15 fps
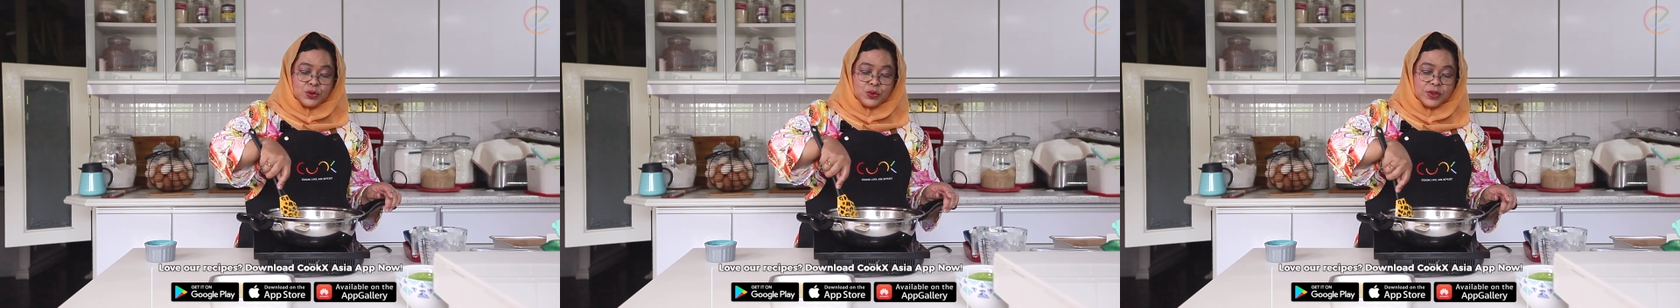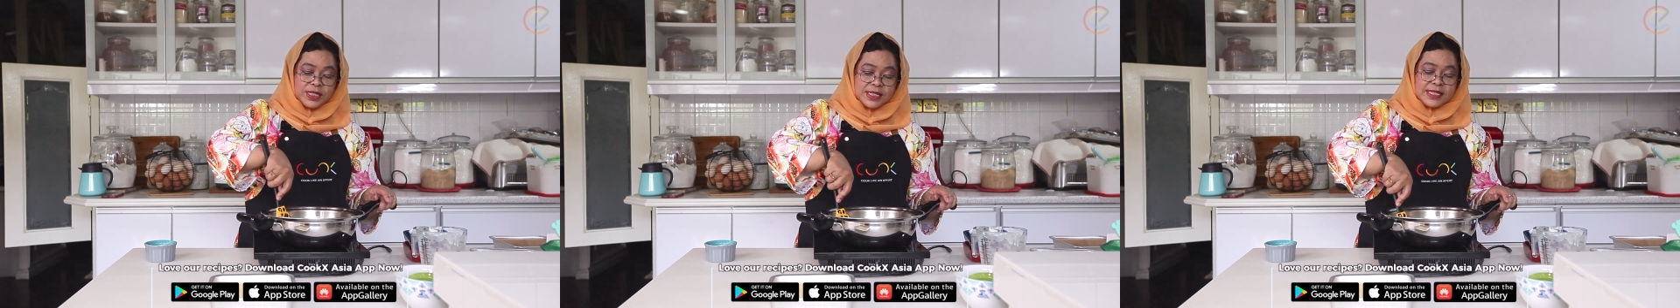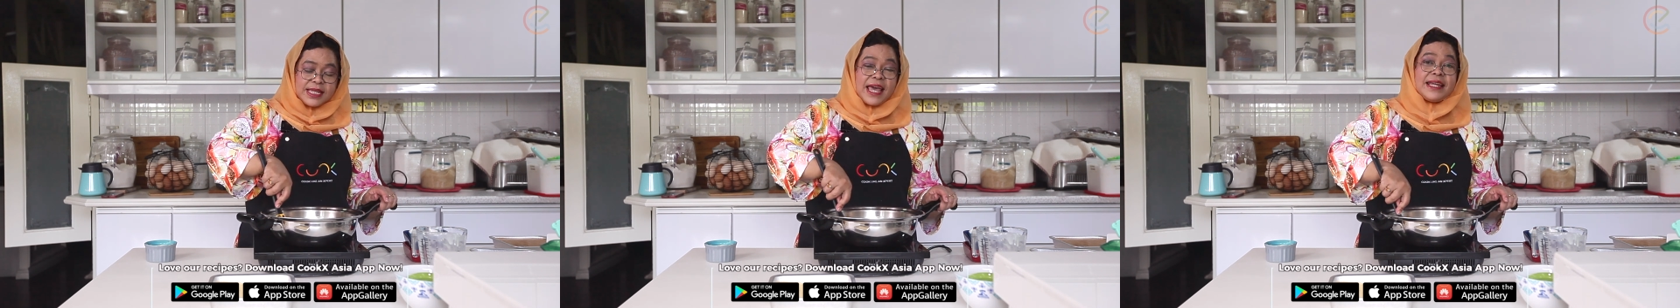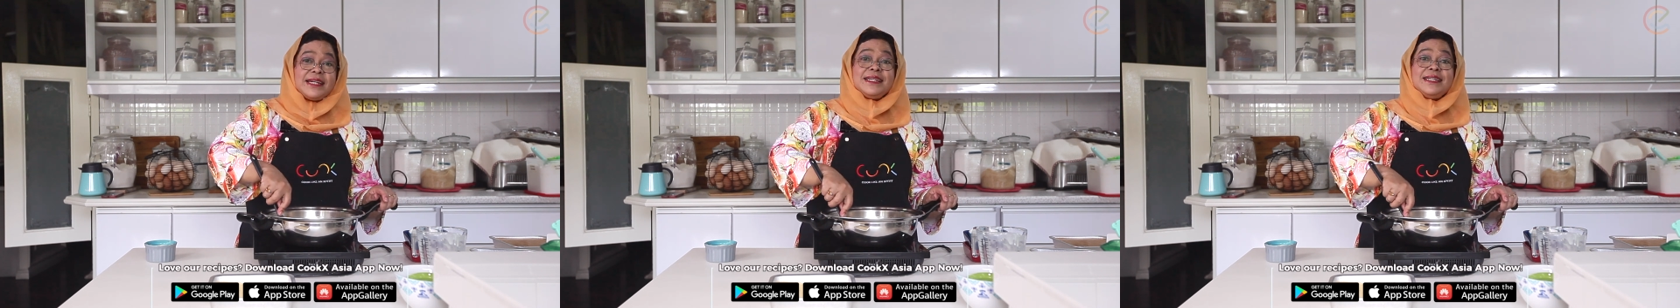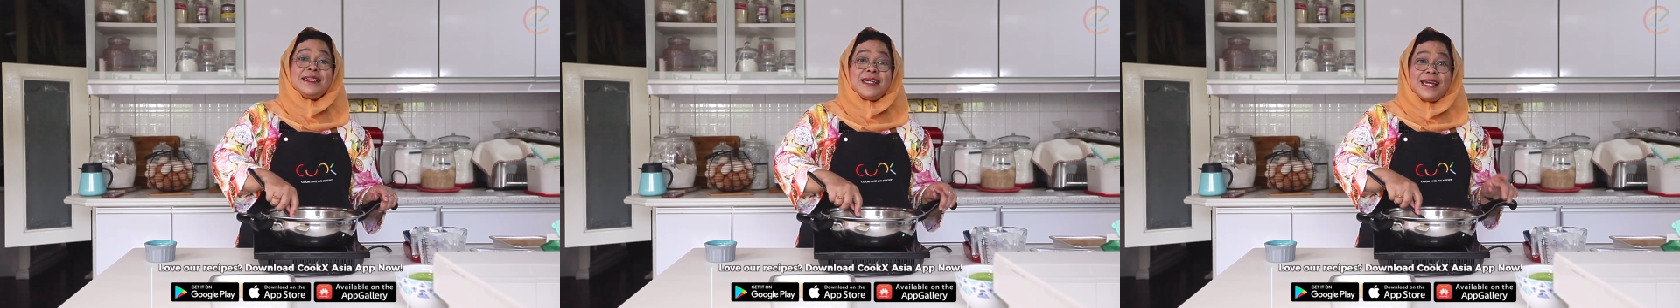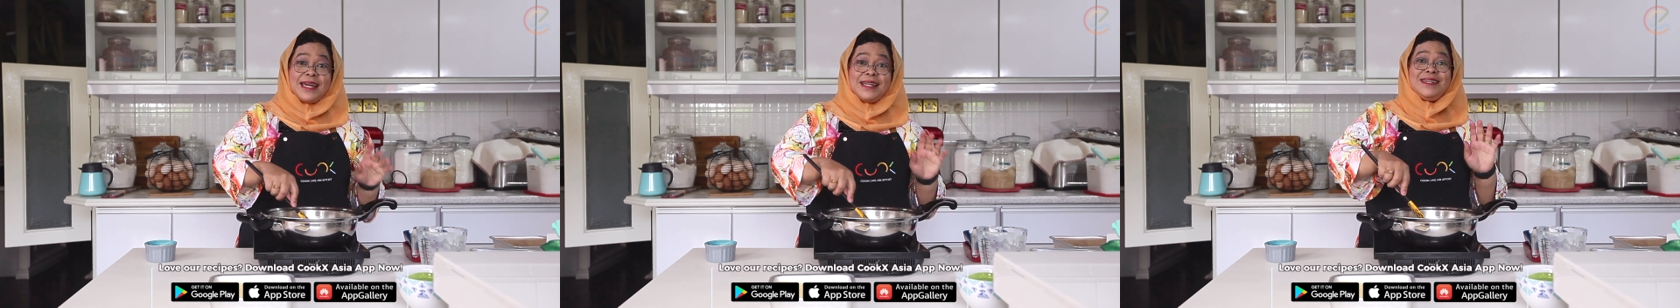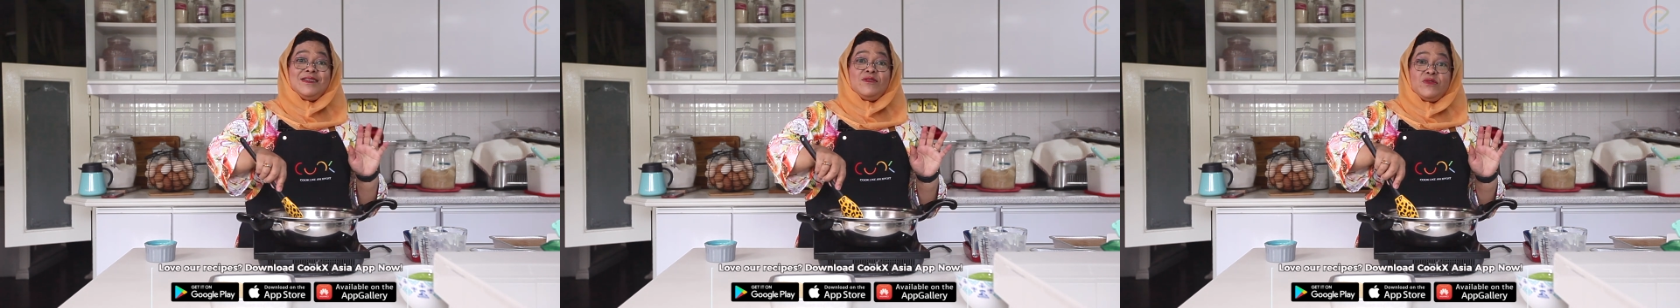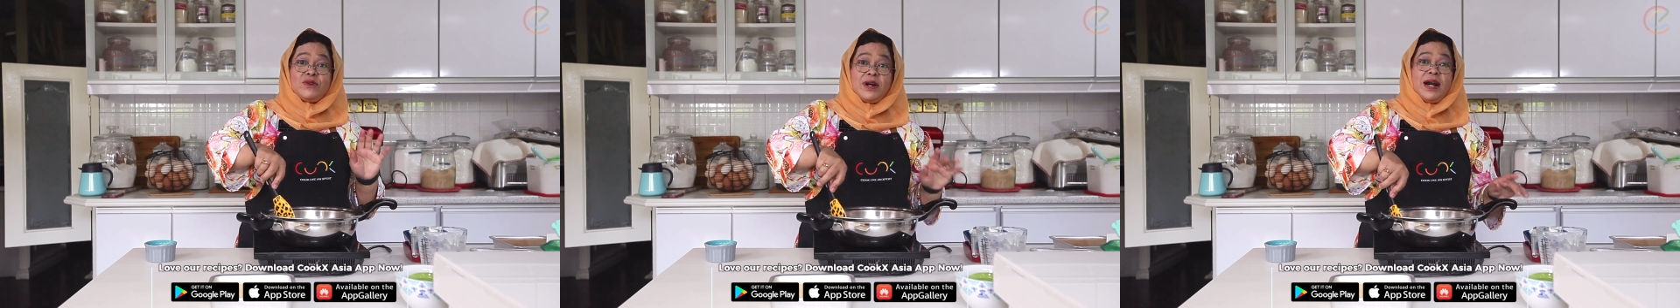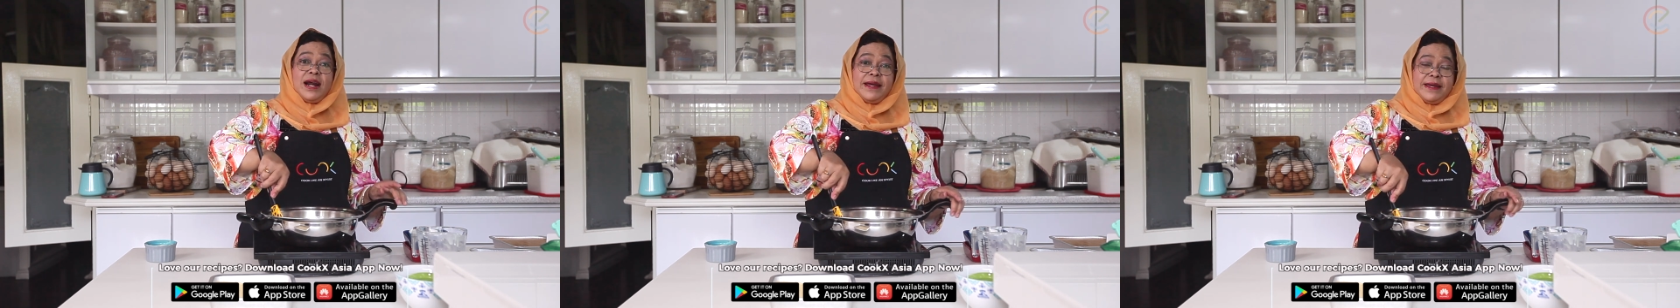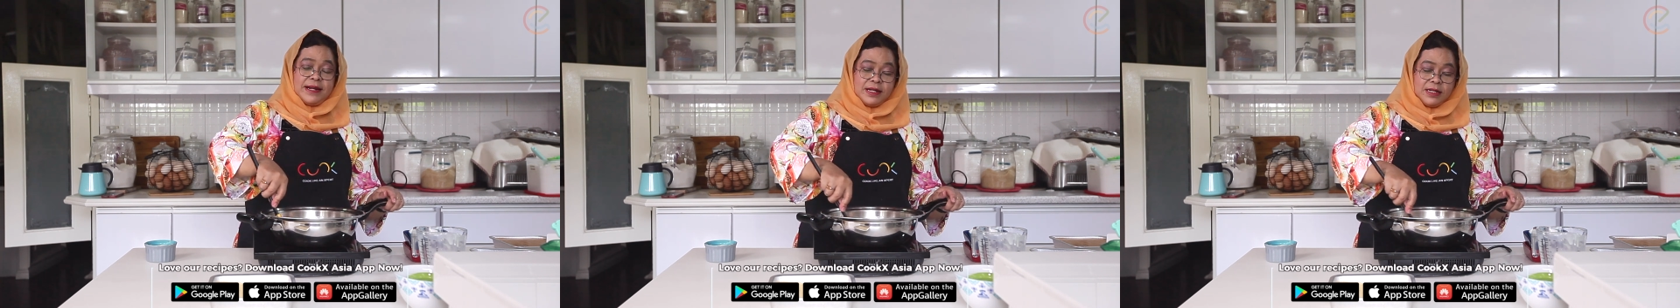do this and get it
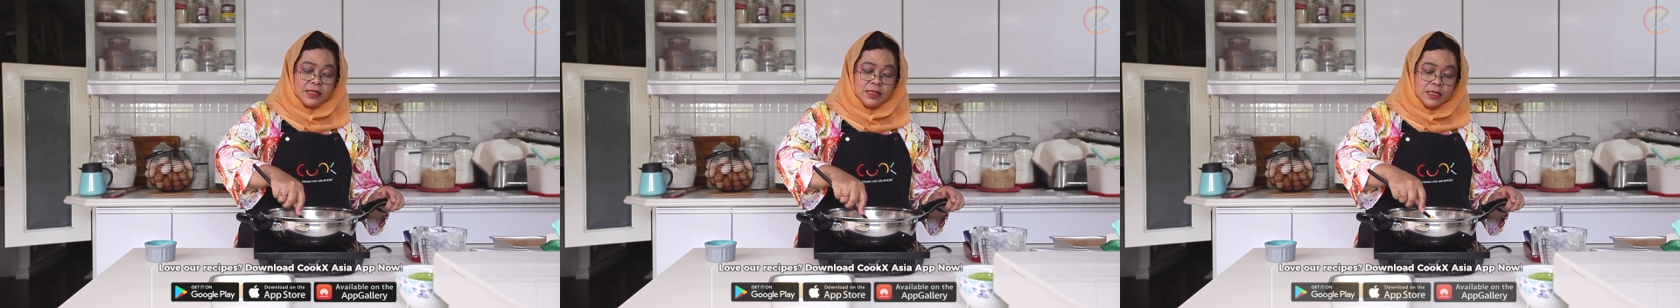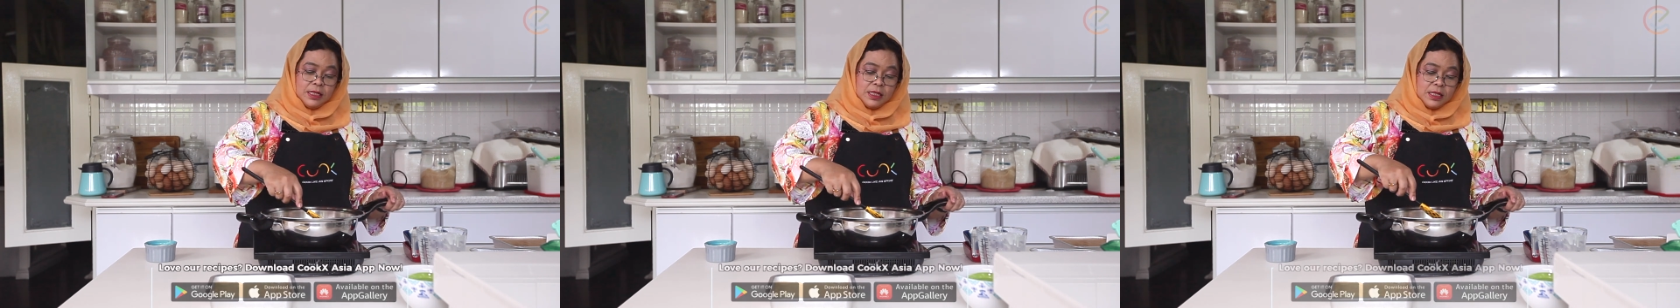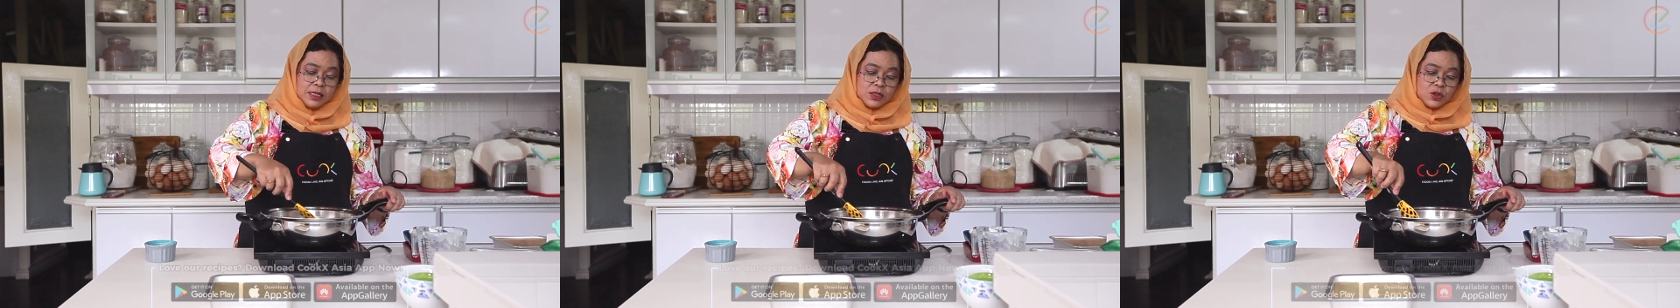right.